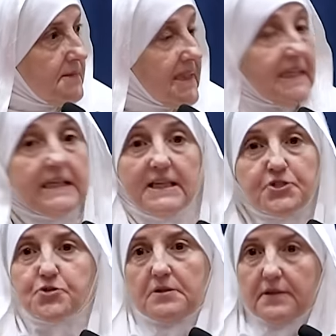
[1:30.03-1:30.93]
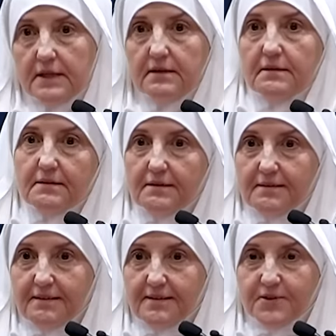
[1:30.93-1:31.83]
Literally,
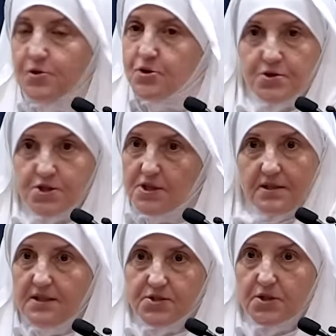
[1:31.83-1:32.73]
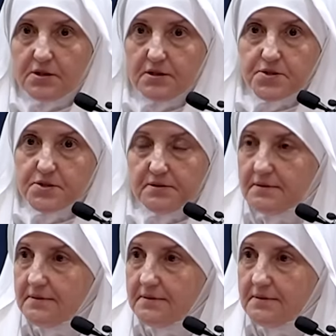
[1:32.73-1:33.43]
you should see these girls.